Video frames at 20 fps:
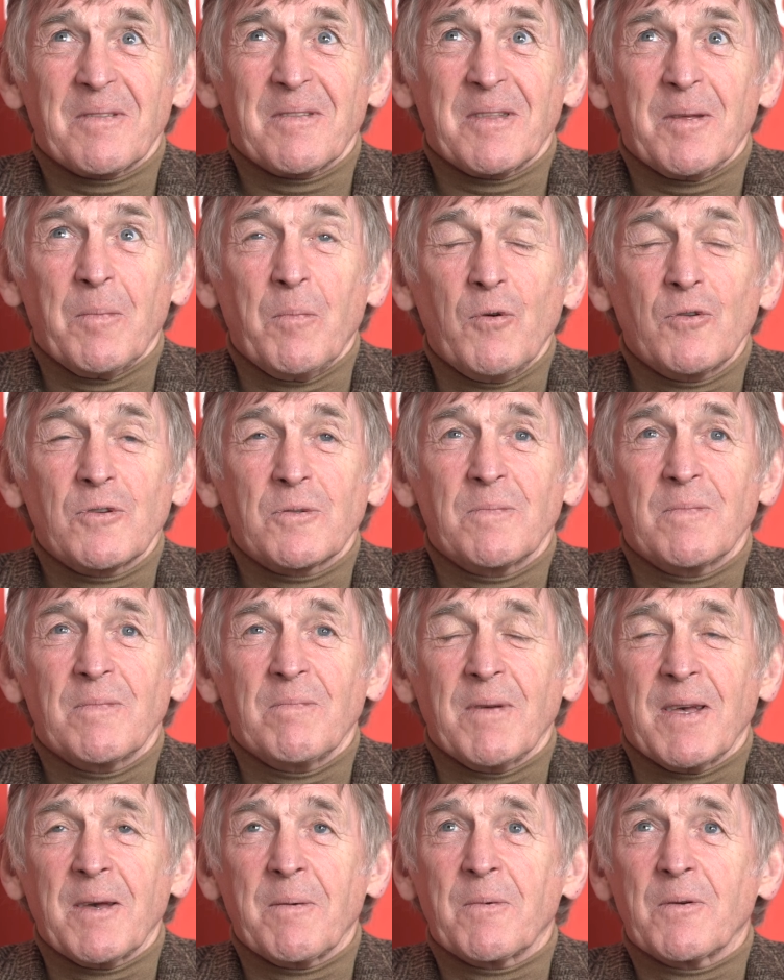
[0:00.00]
the most
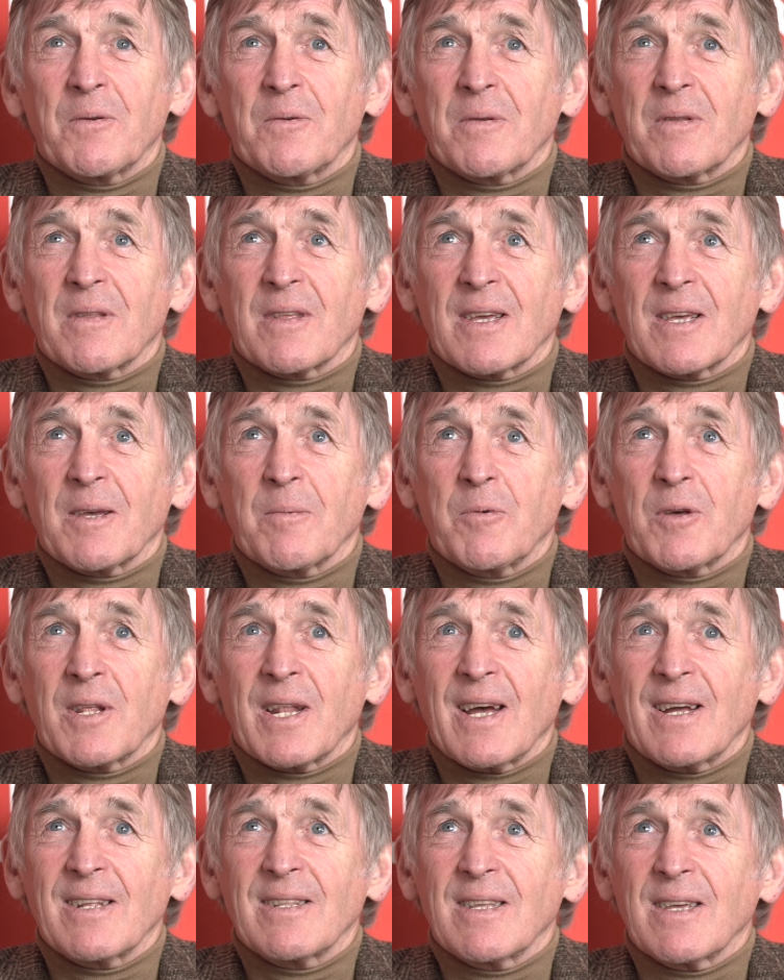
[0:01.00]
memorable thing about
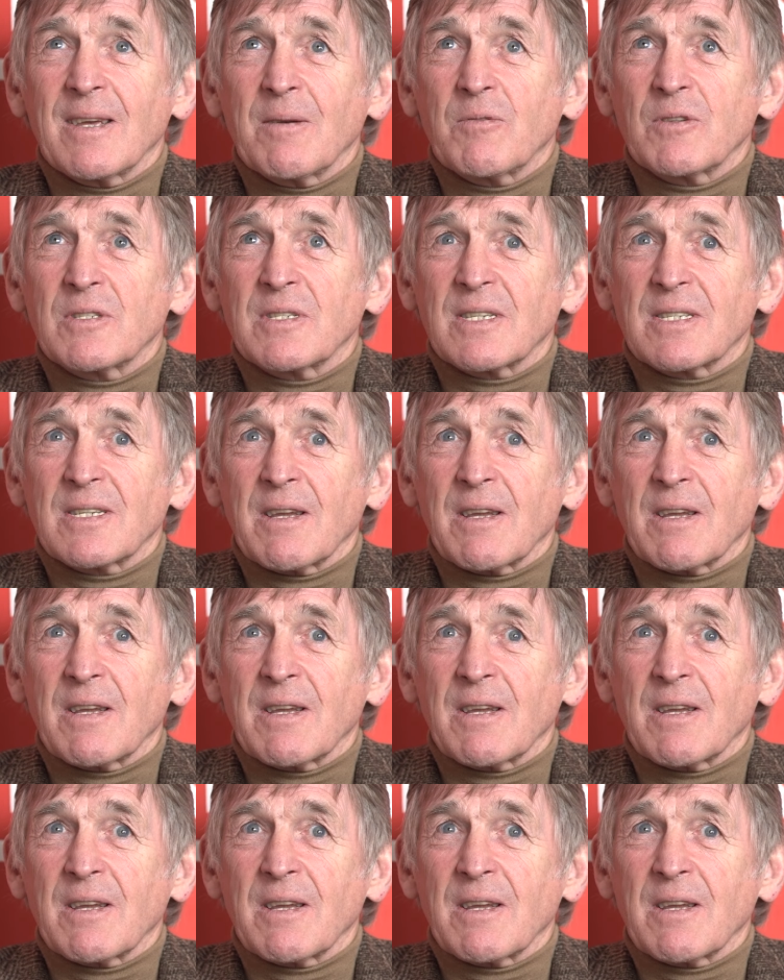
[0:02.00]
that day was the